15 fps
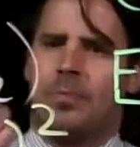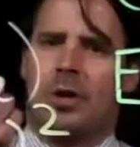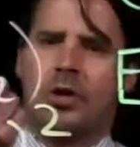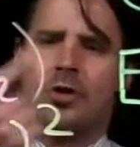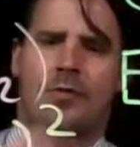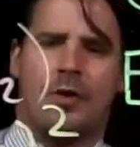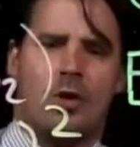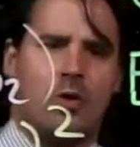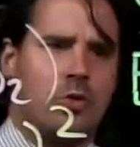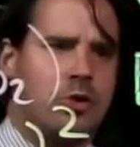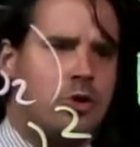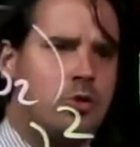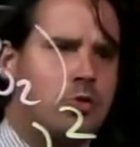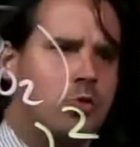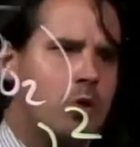the pressure of
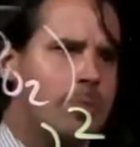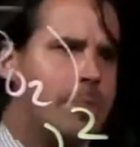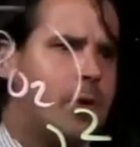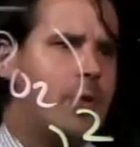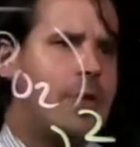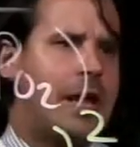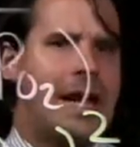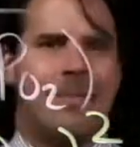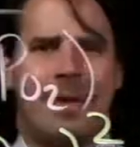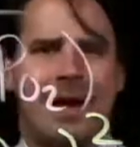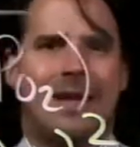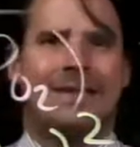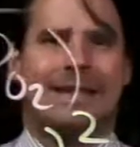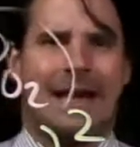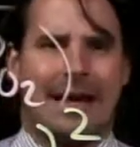O2 are both 8
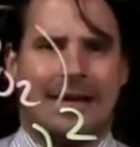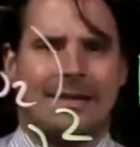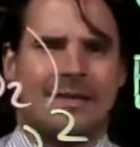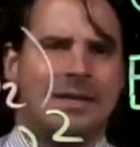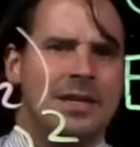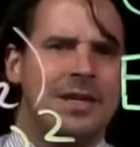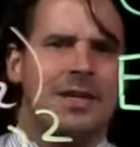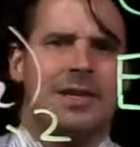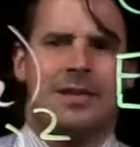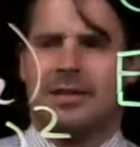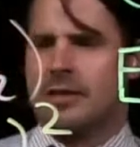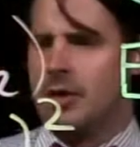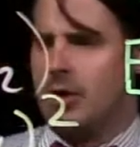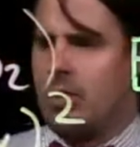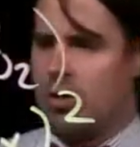minus x.
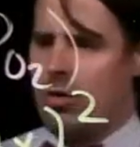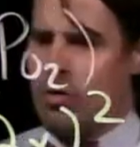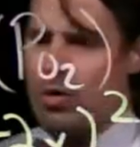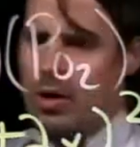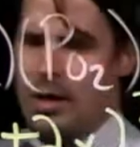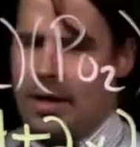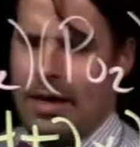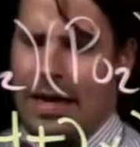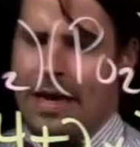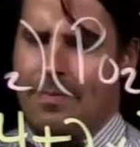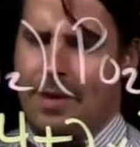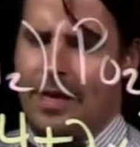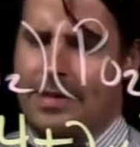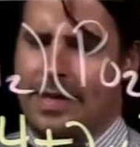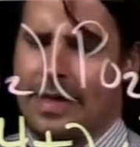So 8
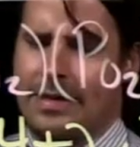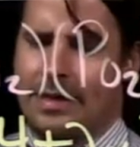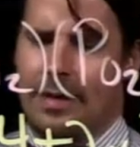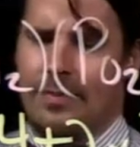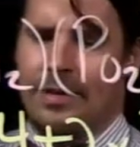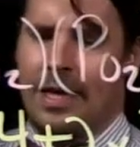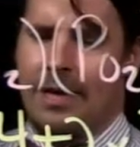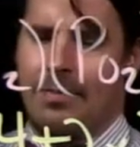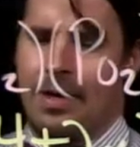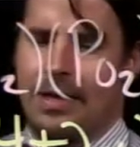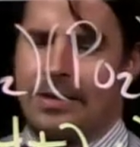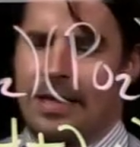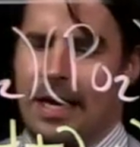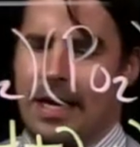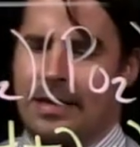minus x times 8
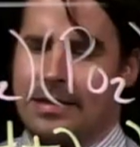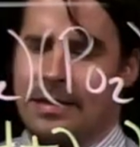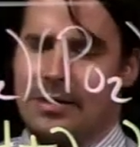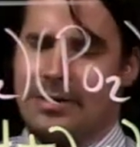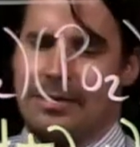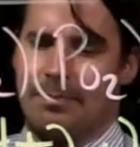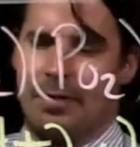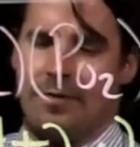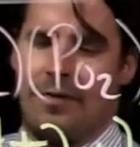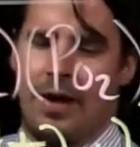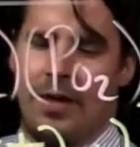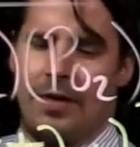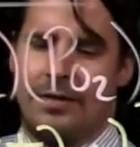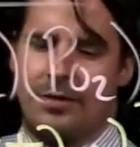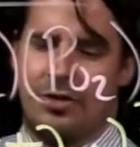minus x, let's simplify
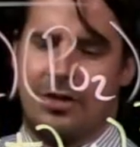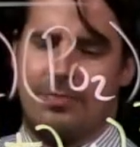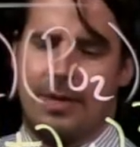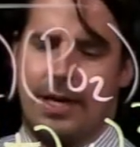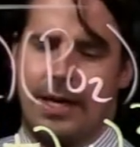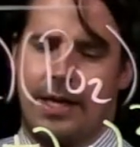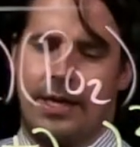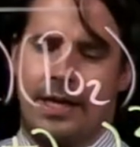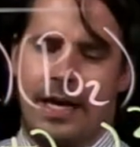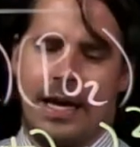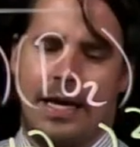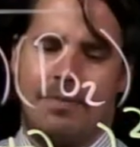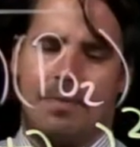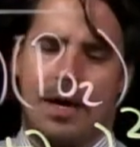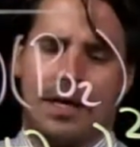this and just make it
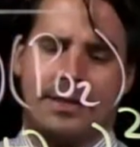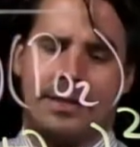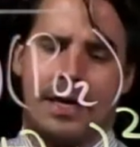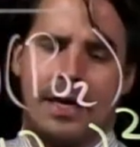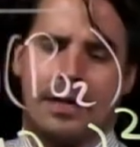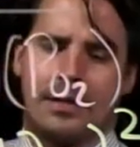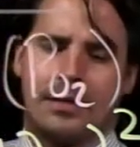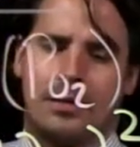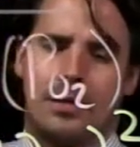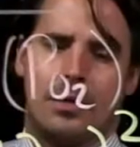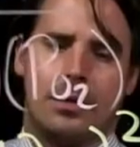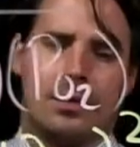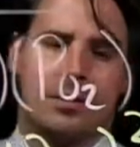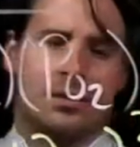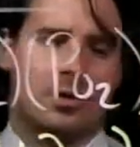8 minus x
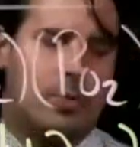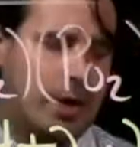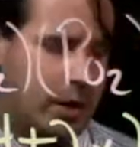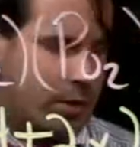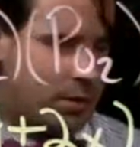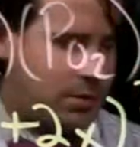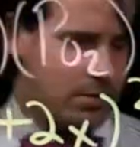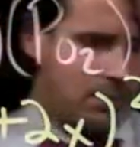squared.